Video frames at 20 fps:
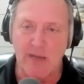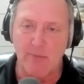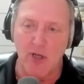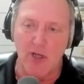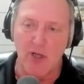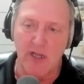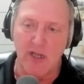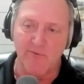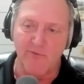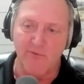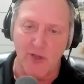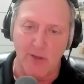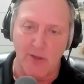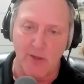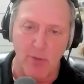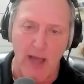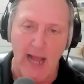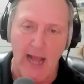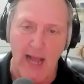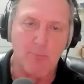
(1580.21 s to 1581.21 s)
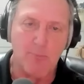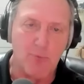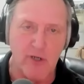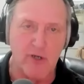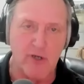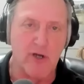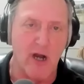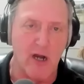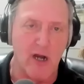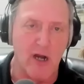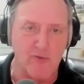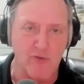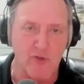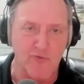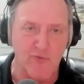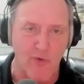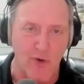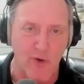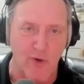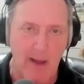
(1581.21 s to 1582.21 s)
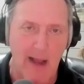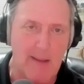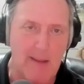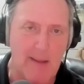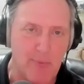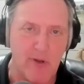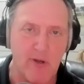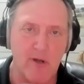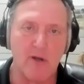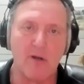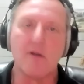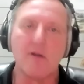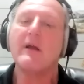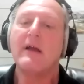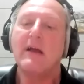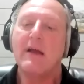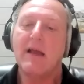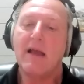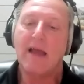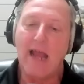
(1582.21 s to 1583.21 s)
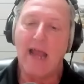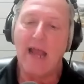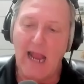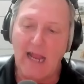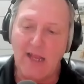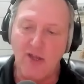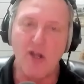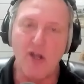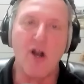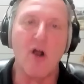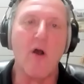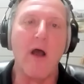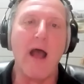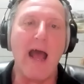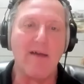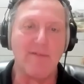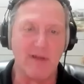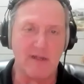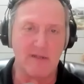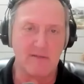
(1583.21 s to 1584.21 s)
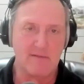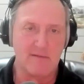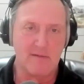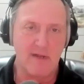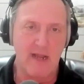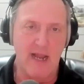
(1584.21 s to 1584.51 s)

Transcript: I'm looking for the black printer cartridge for my printer, and you don't have it.